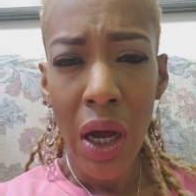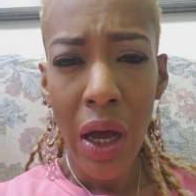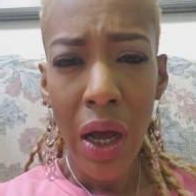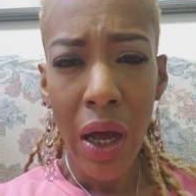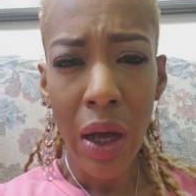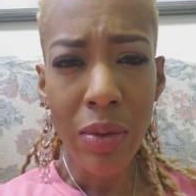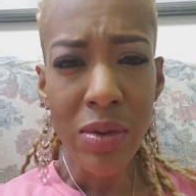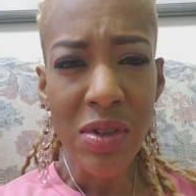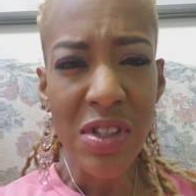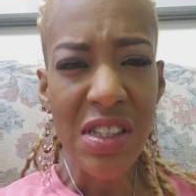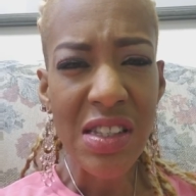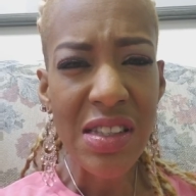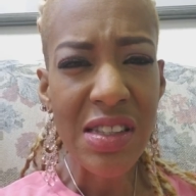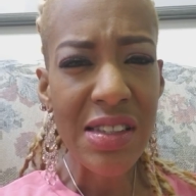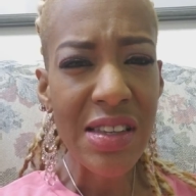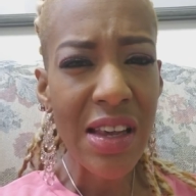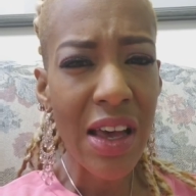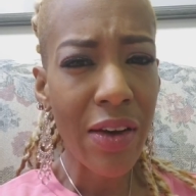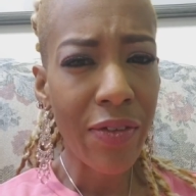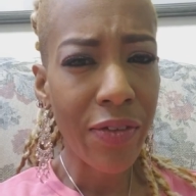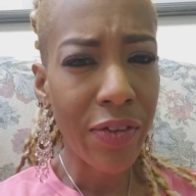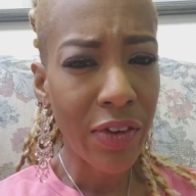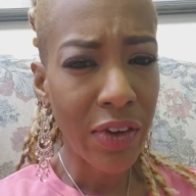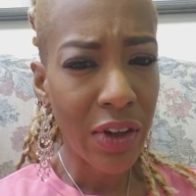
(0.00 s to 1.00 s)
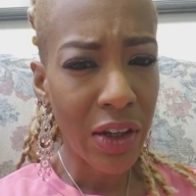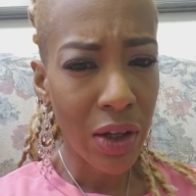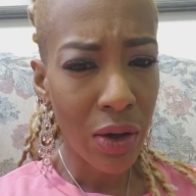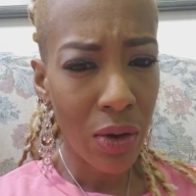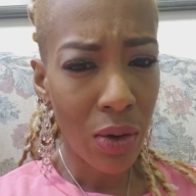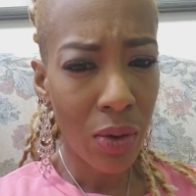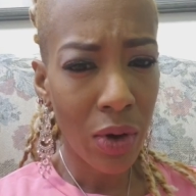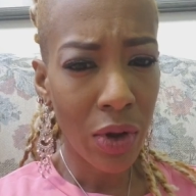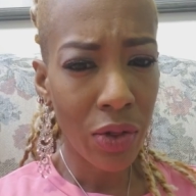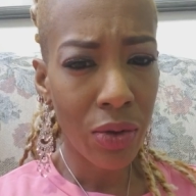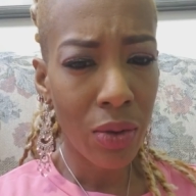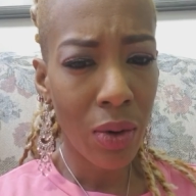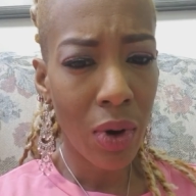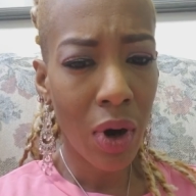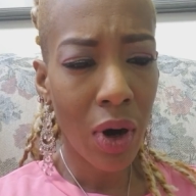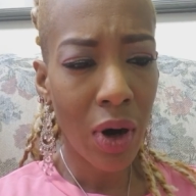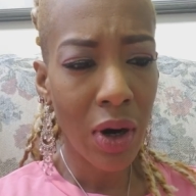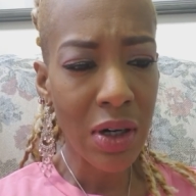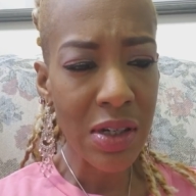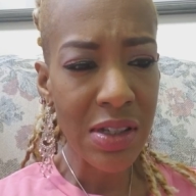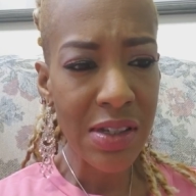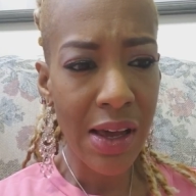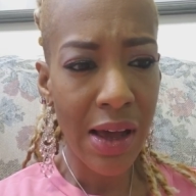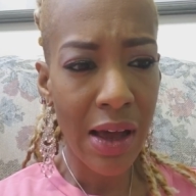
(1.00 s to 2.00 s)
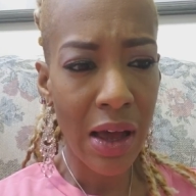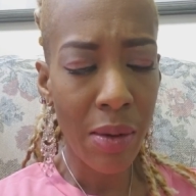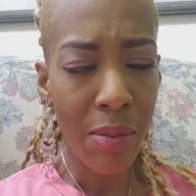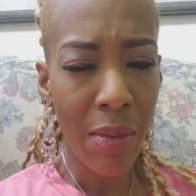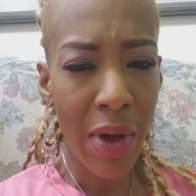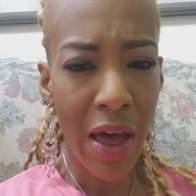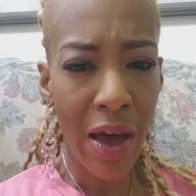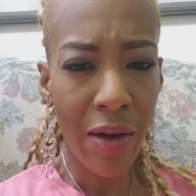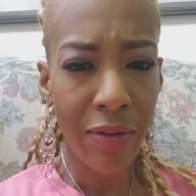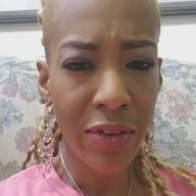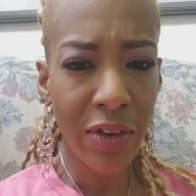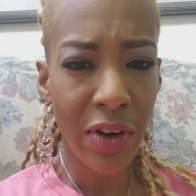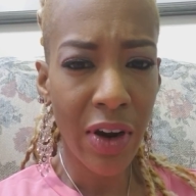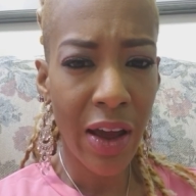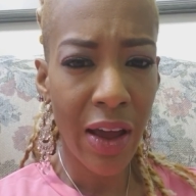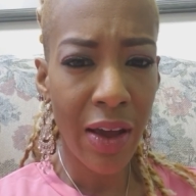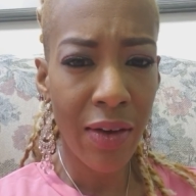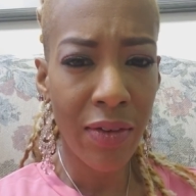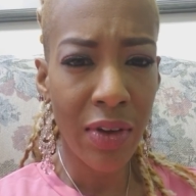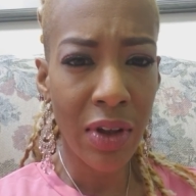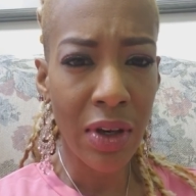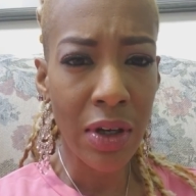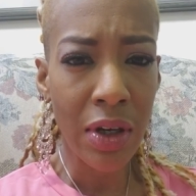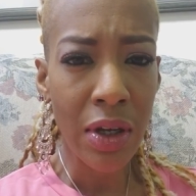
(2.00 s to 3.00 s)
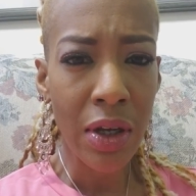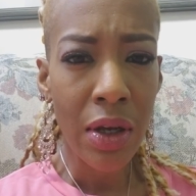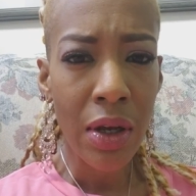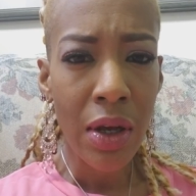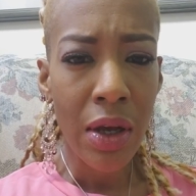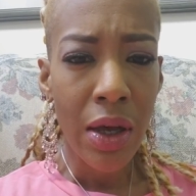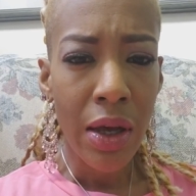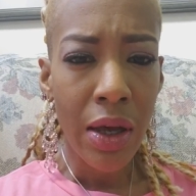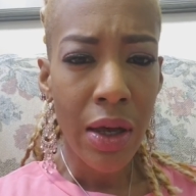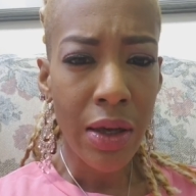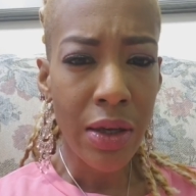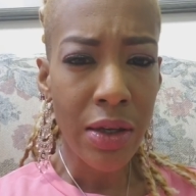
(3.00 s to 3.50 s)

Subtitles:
I was definitely going through a hard time after having a